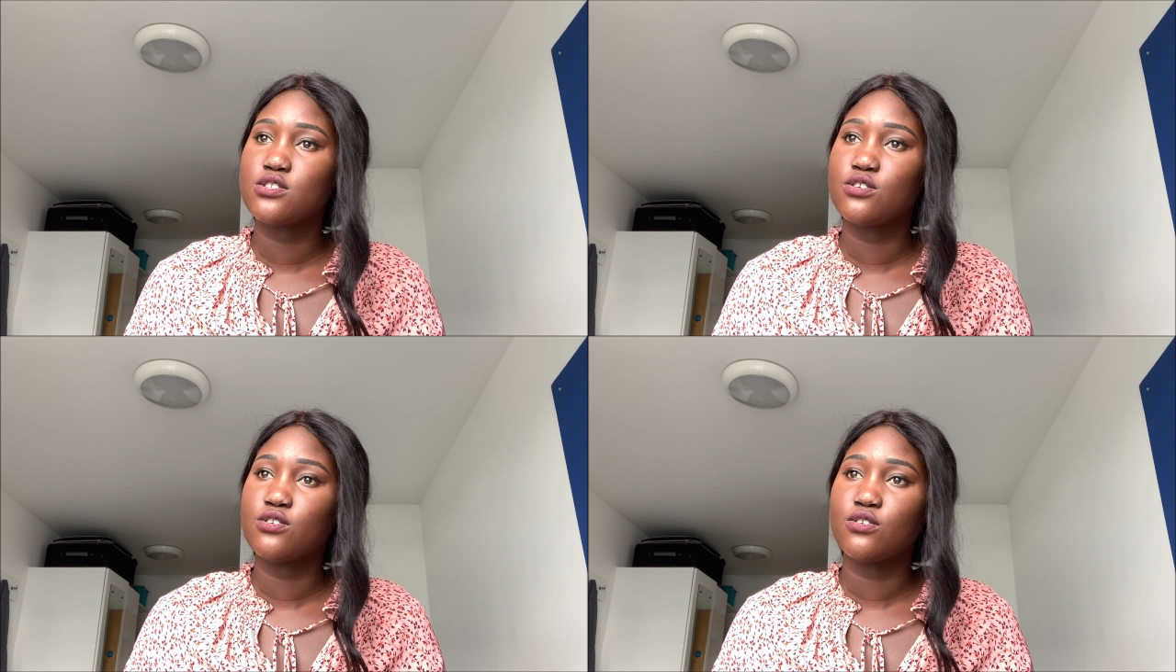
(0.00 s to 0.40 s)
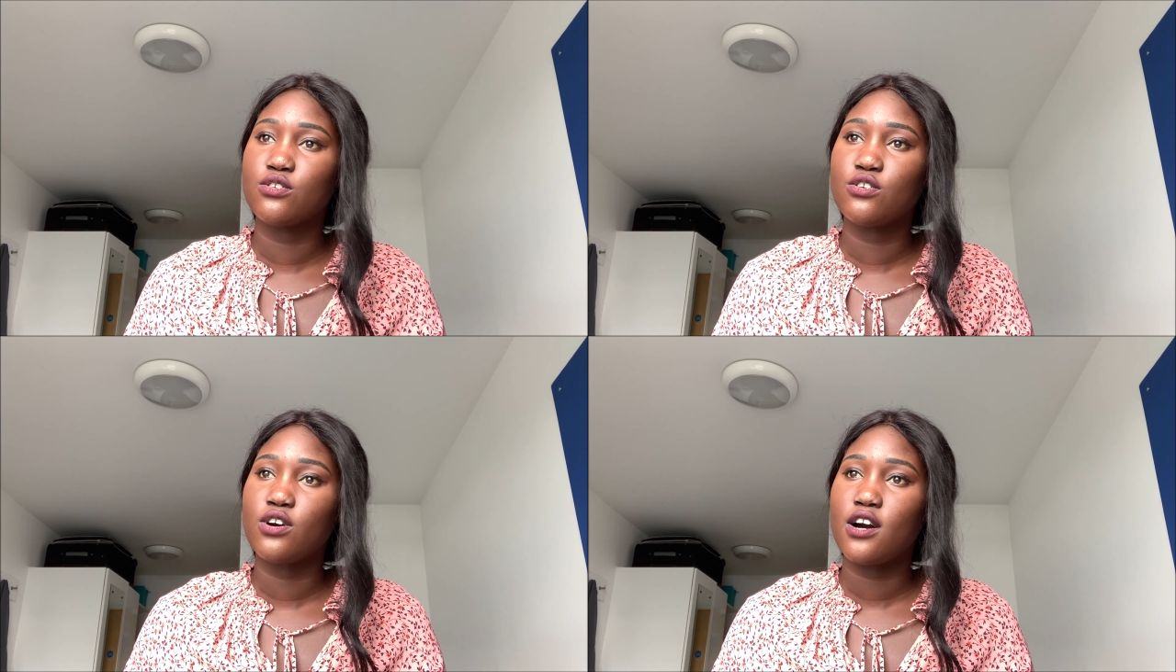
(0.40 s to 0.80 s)
So
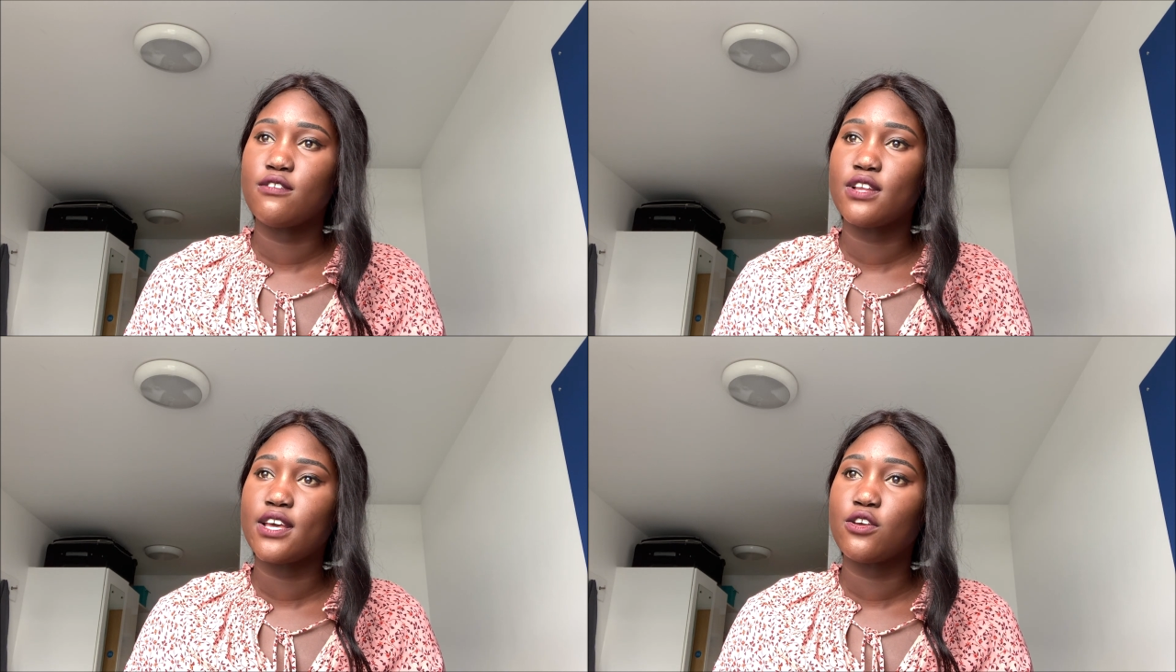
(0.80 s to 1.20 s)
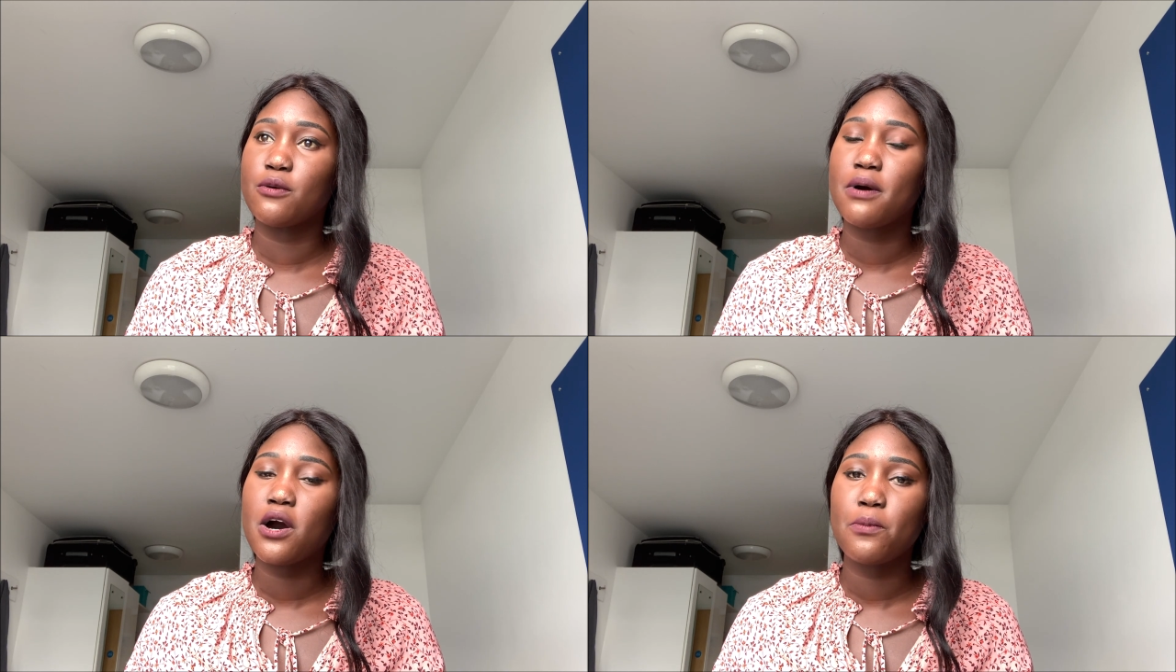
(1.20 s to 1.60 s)
you have like
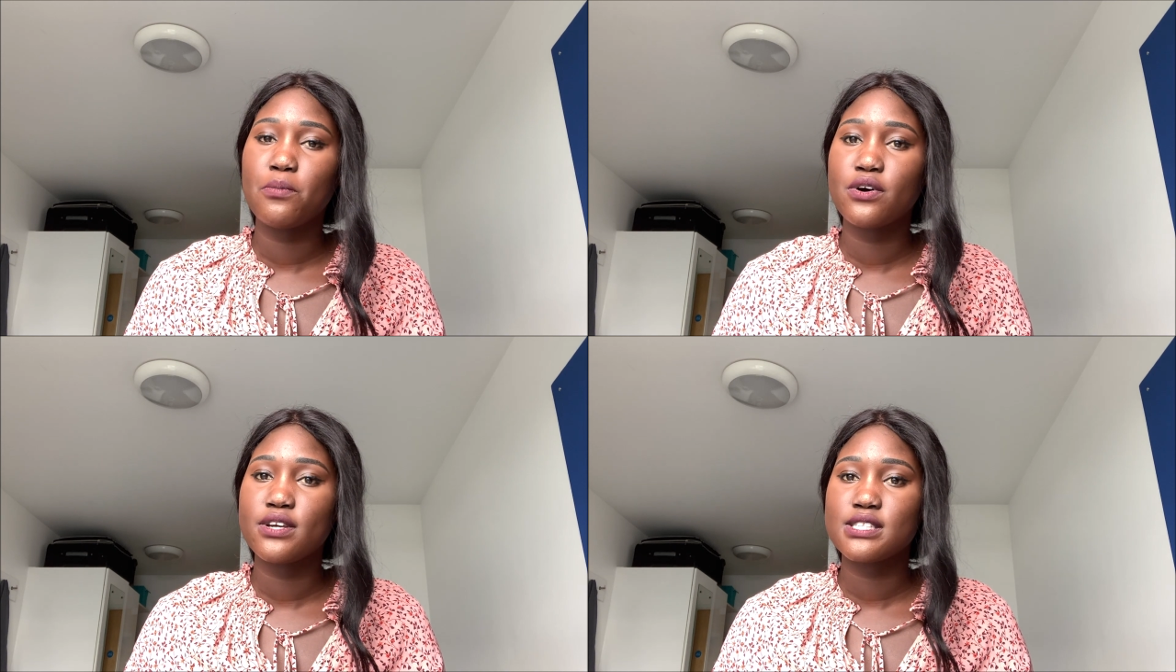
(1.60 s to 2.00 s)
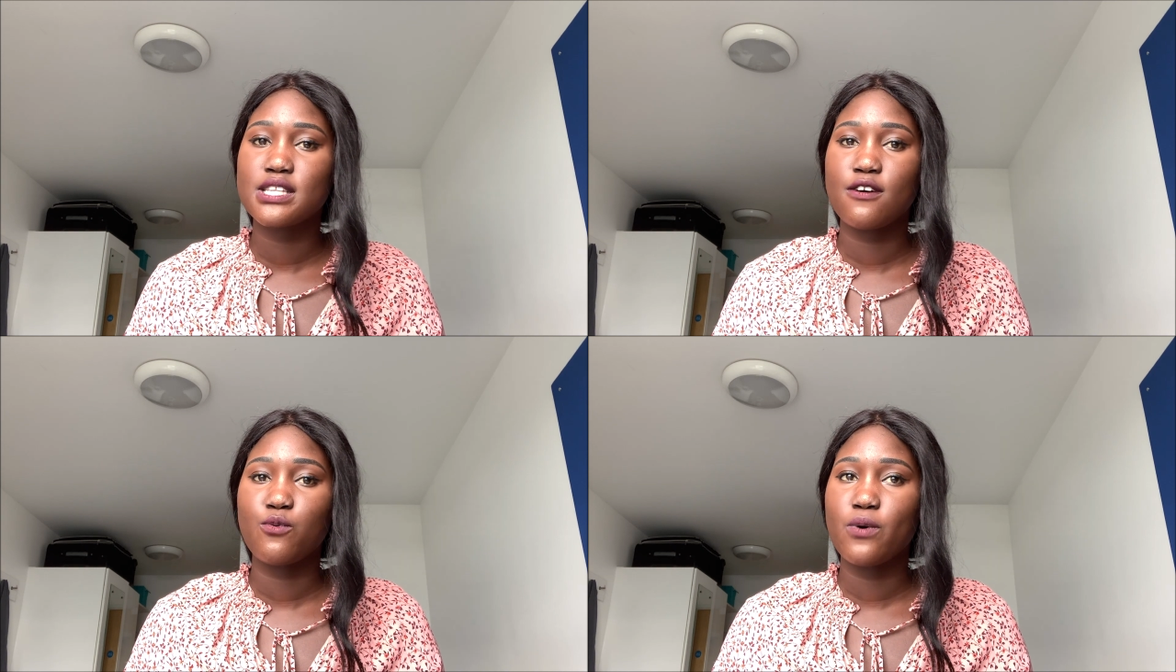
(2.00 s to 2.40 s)
your
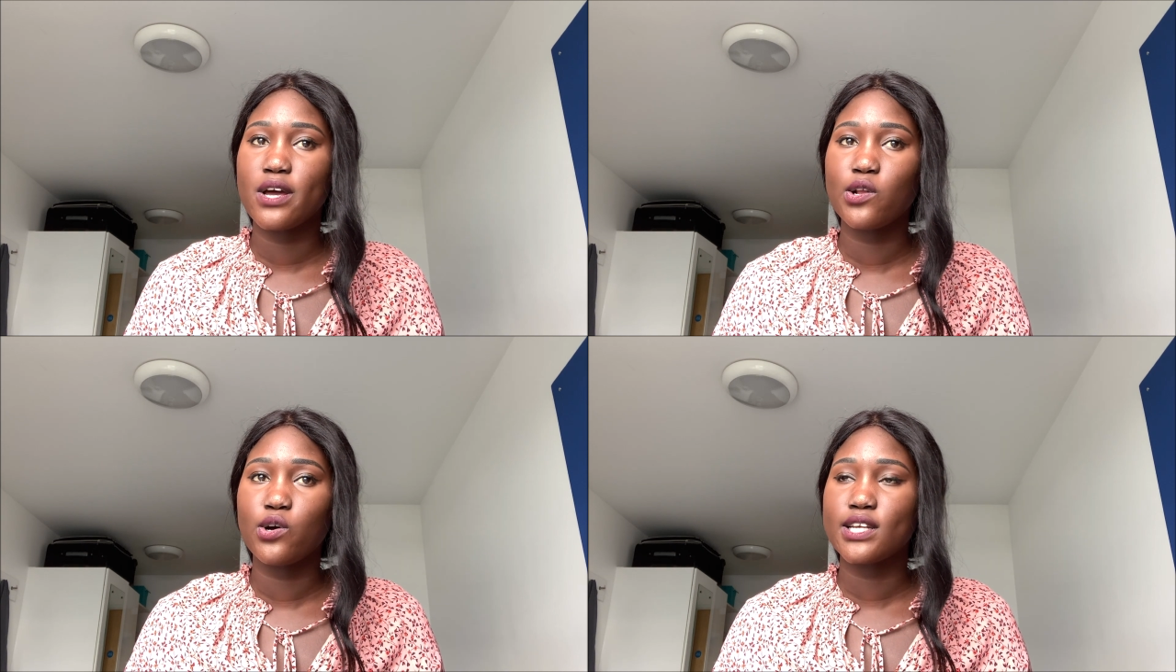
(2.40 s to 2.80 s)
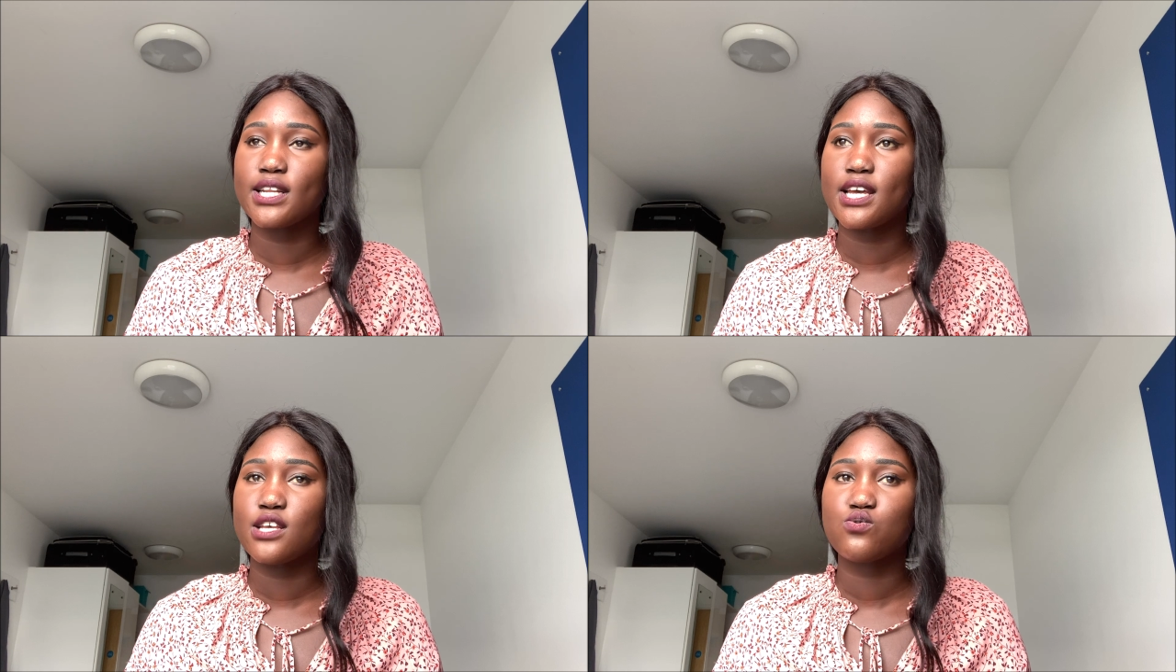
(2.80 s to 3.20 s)
PowerPoints are well
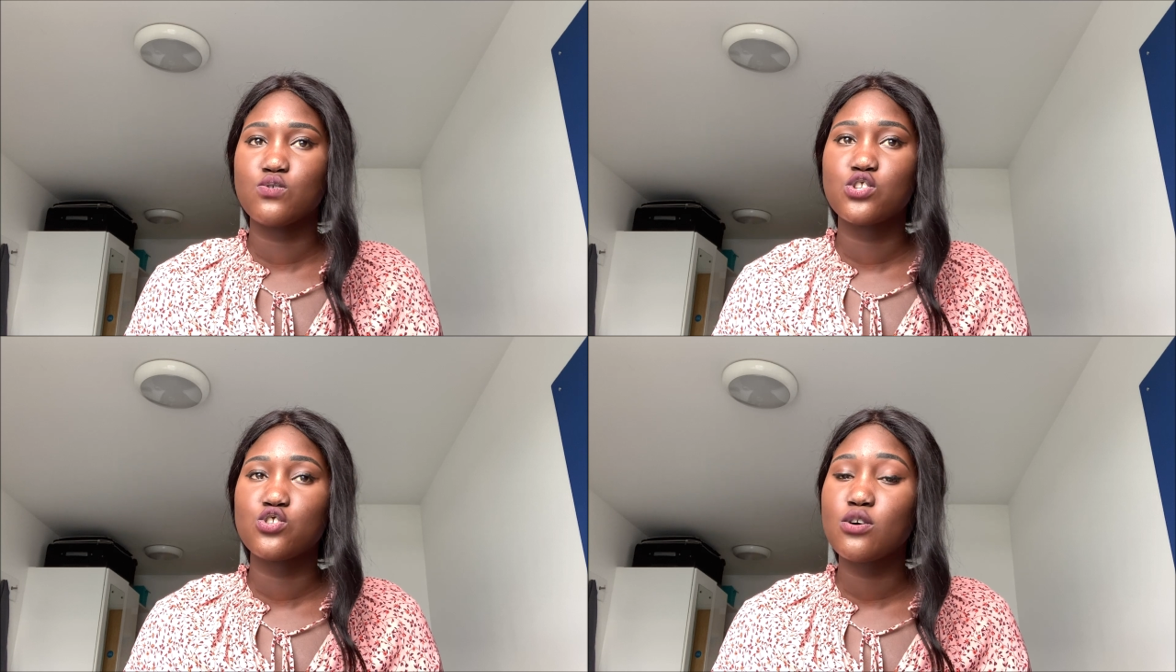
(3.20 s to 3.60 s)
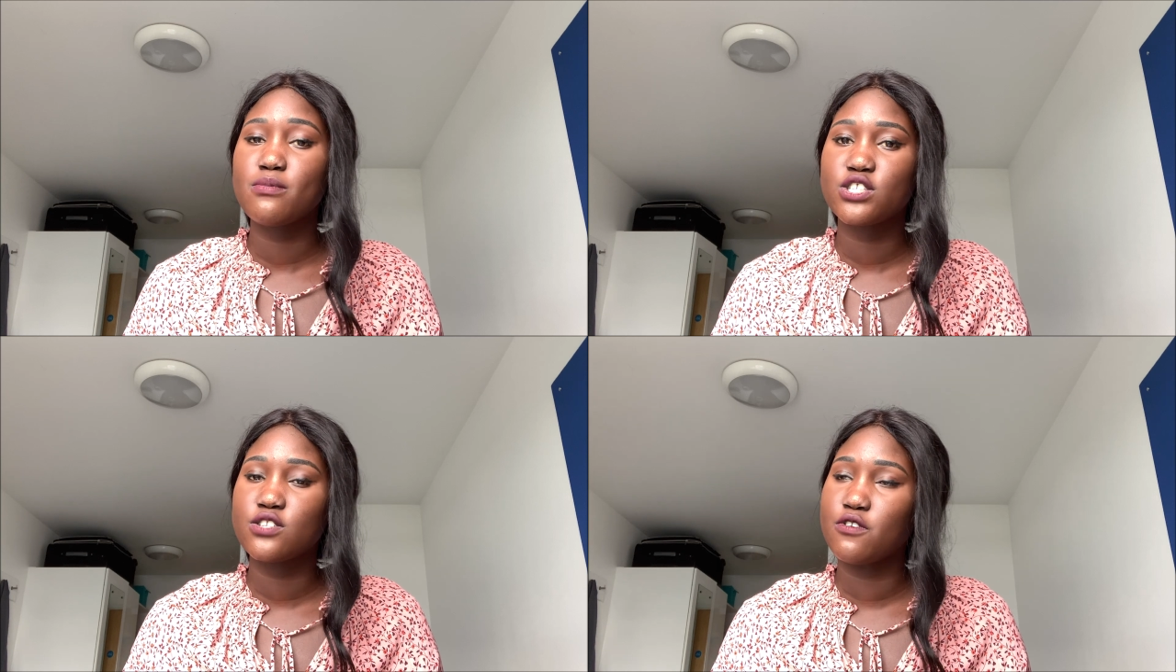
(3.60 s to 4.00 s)
organized with so
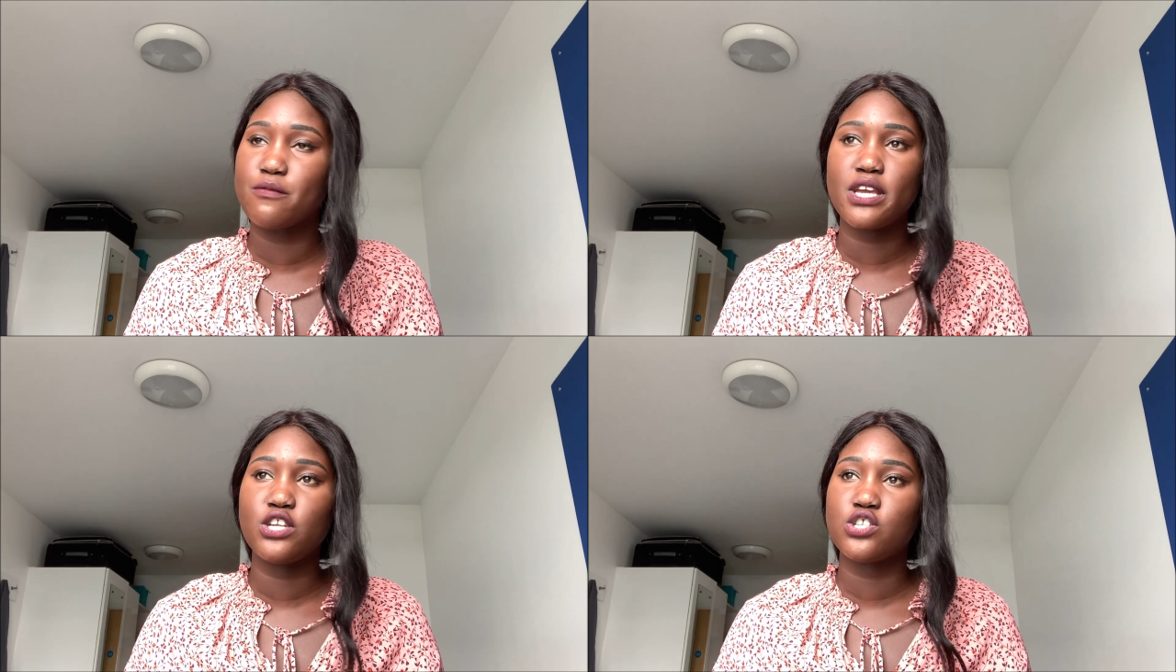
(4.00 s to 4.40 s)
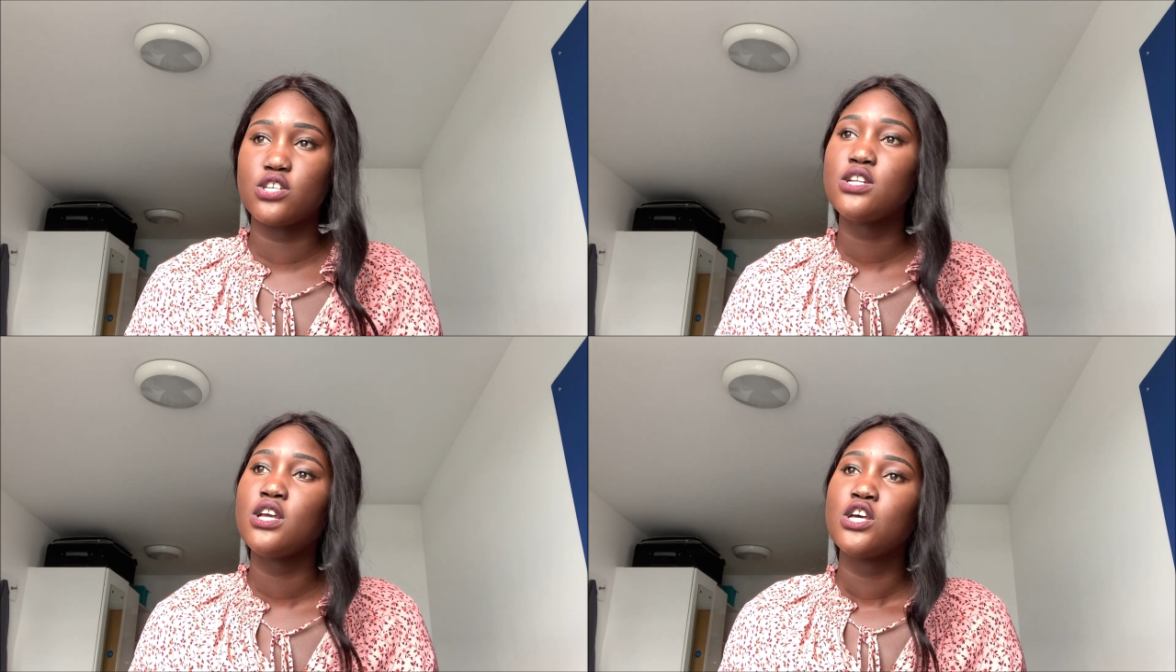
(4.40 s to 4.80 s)
much
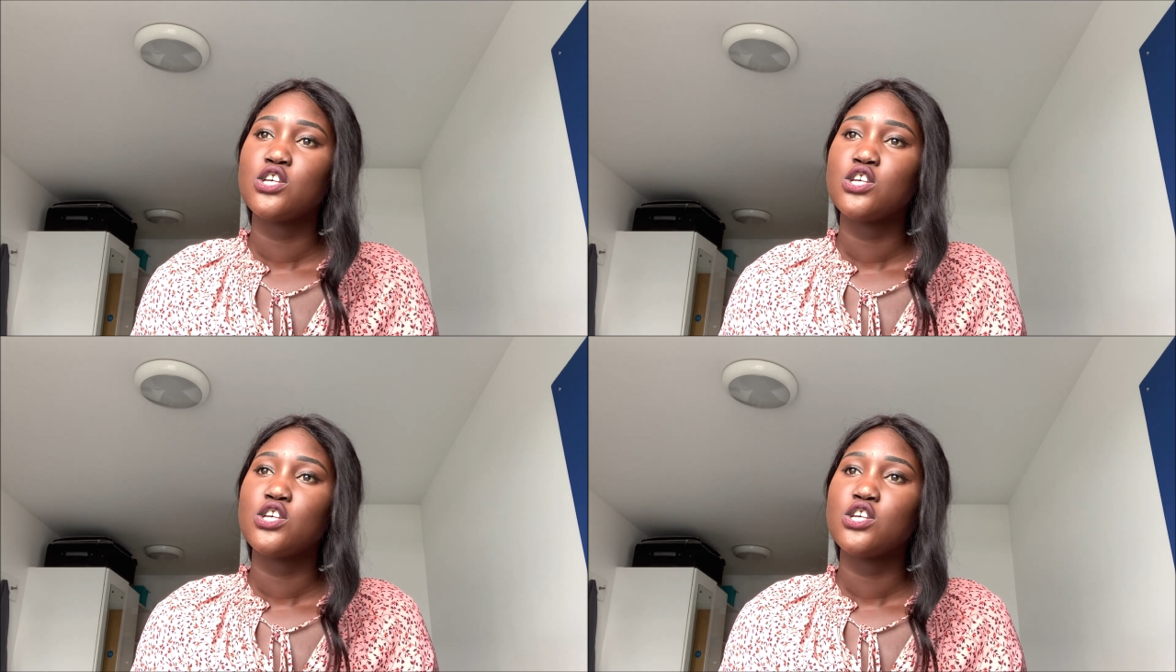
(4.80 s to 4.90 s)
information.